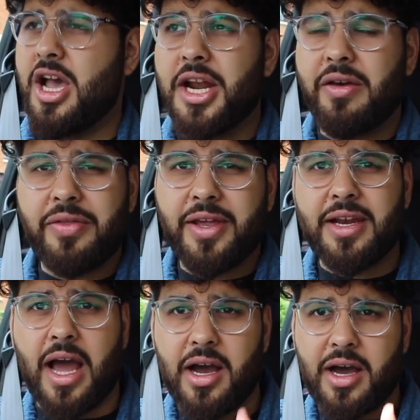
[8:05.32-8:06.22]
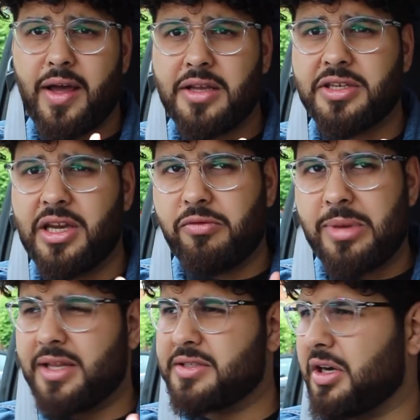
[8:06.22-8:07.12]
Another thing that I actually love
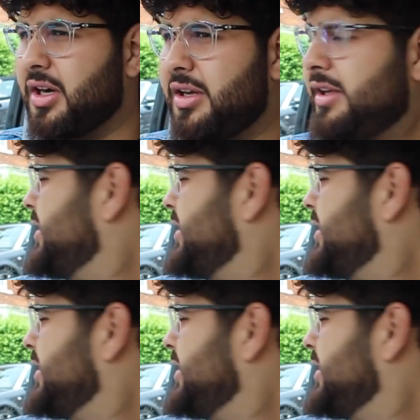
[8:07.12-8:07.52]
about this car